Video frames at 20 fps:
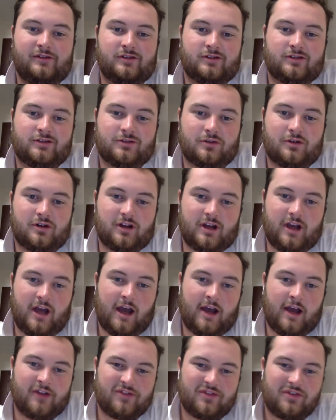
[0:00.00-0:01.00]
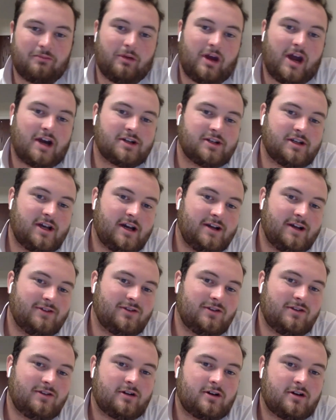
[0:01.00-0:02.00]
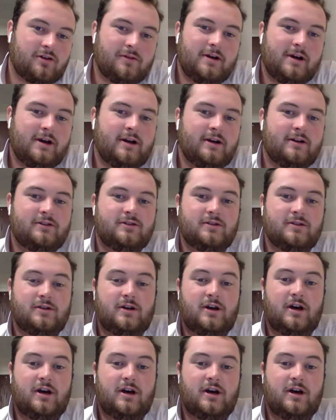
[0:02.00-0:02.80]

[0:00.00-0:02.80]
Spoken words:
Just sort of guys in the back nines of their careers.